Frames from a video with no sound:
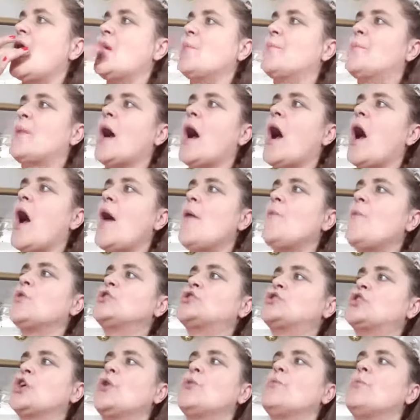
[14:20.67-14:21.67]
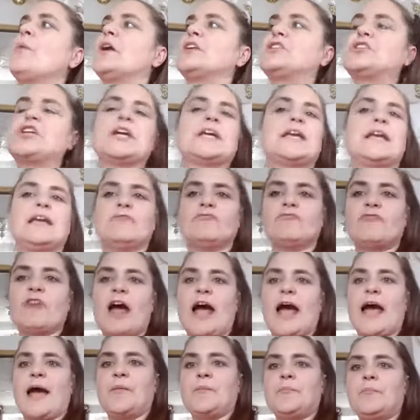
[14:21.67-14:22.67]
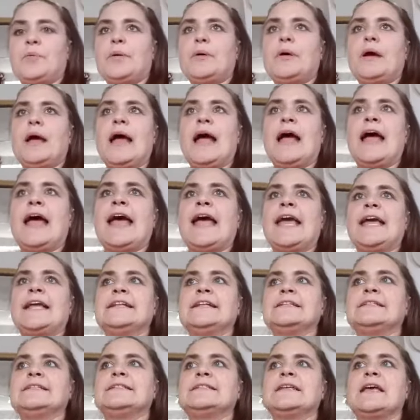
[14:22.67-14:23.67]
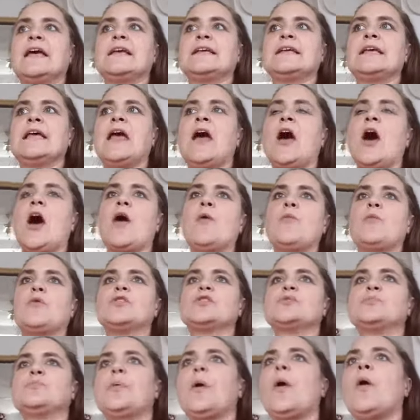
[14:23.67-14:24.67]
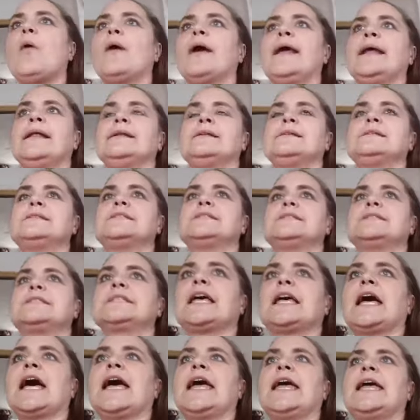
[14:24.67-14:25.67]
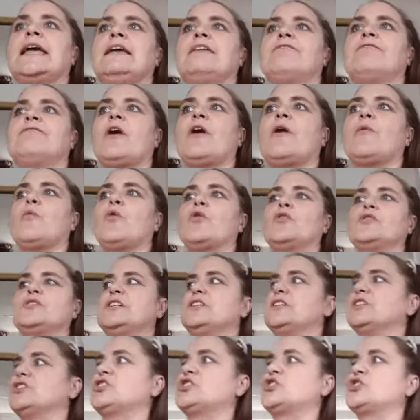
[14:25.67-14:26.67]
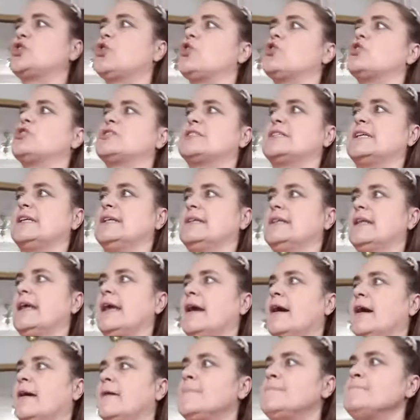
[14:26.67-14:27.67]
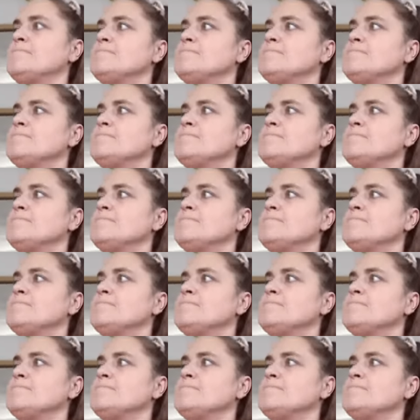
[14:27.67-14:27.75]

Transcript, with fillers: but I would do my chicken wrap and I would point, say, if I wanted a sauce in there,